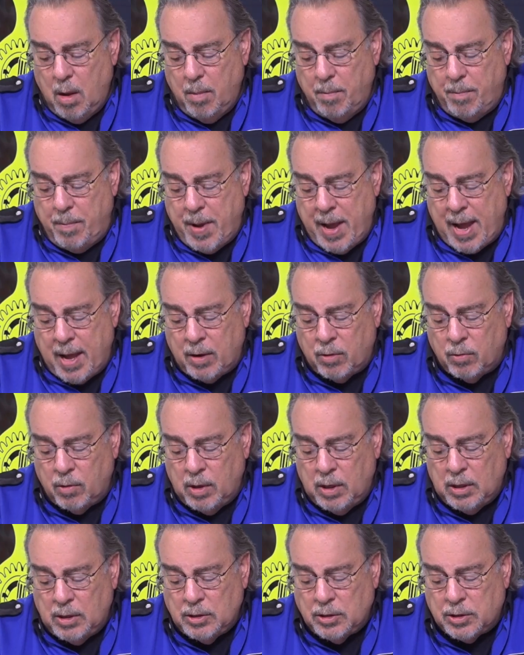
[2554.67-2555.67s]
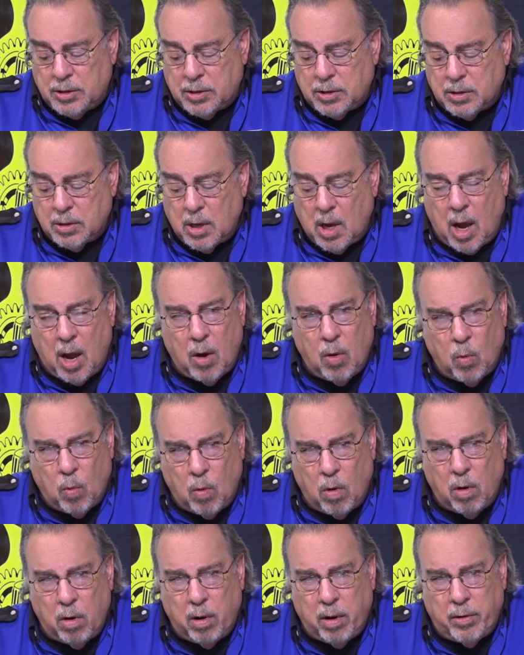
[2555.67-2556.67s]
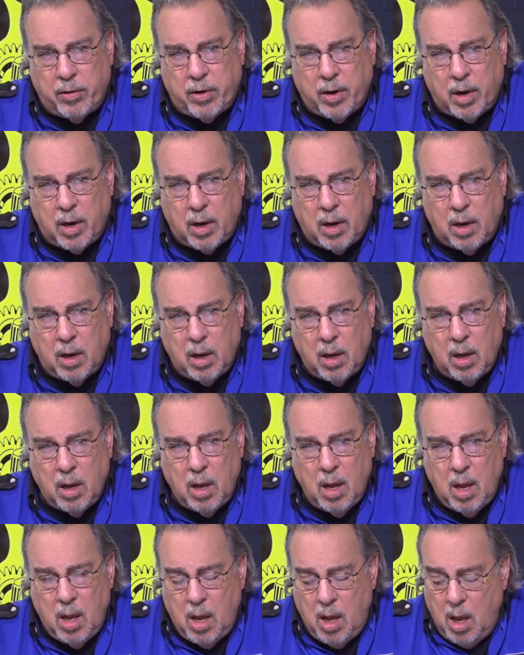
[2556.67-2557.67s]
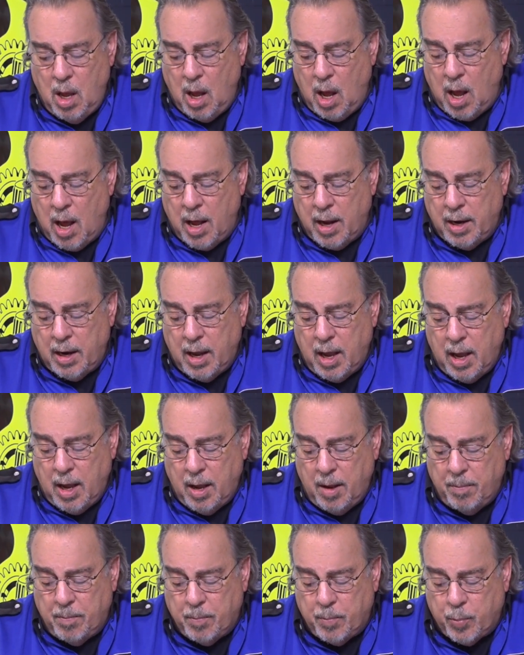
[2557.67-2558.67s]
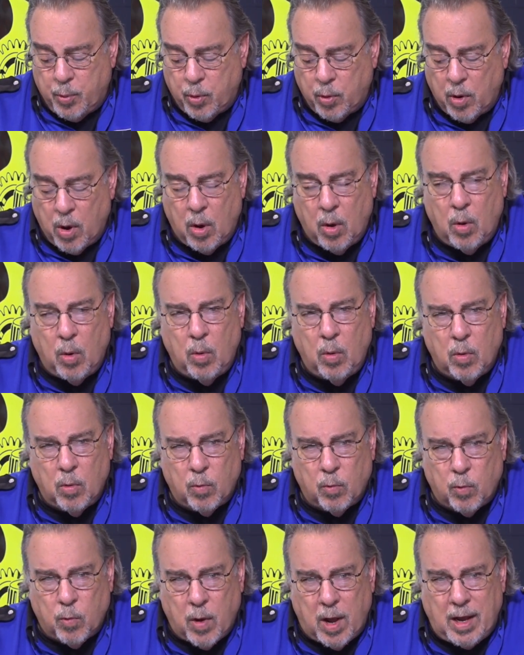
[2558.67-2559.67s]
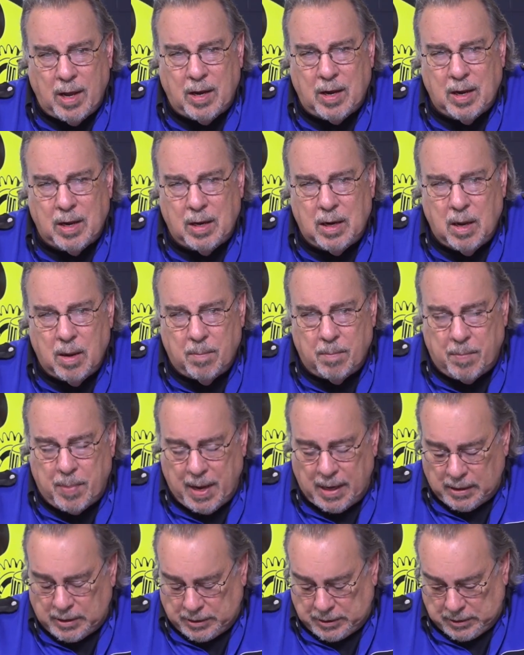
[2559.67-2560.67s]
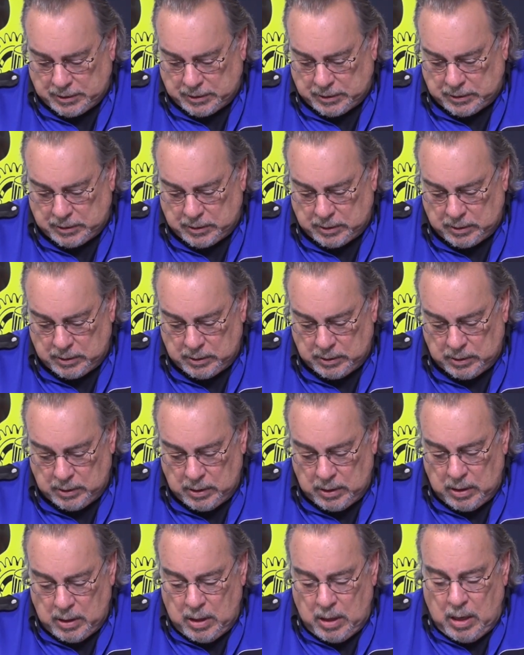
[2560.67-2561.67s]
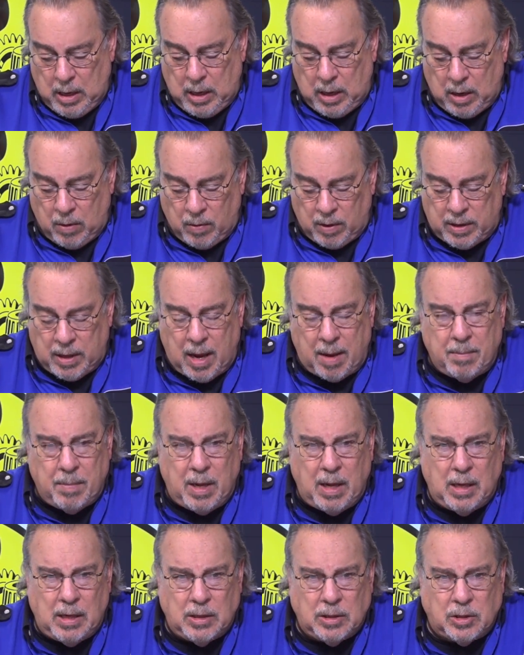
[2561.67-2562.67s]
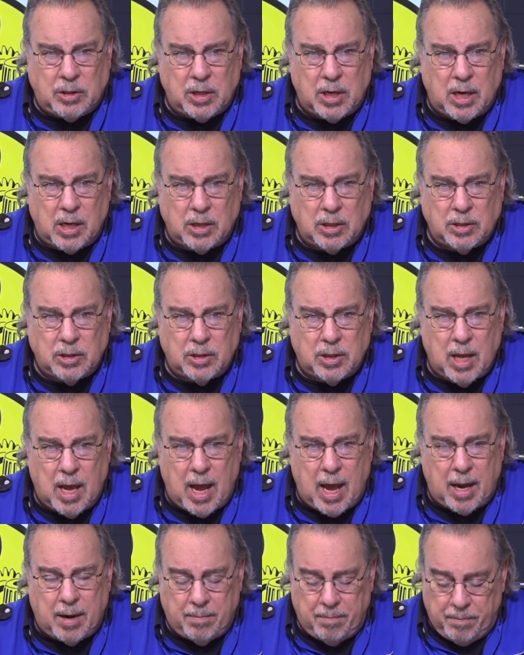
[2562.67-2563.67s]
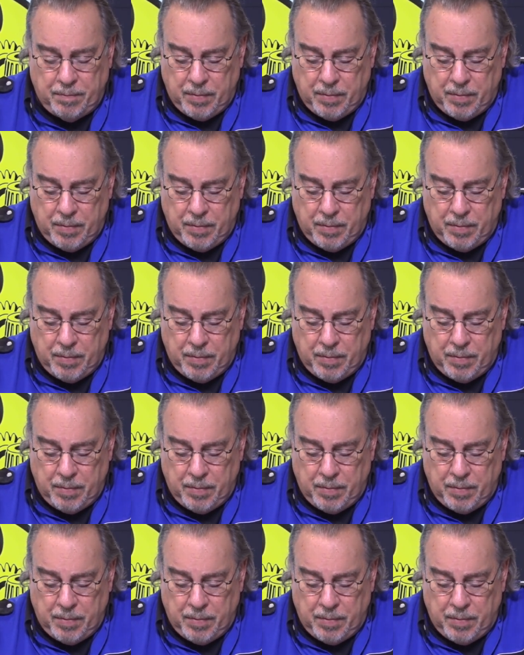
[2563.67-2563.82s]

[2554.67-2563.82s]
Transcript: batteries are warranted on a pro-rated basis. Now what that means is that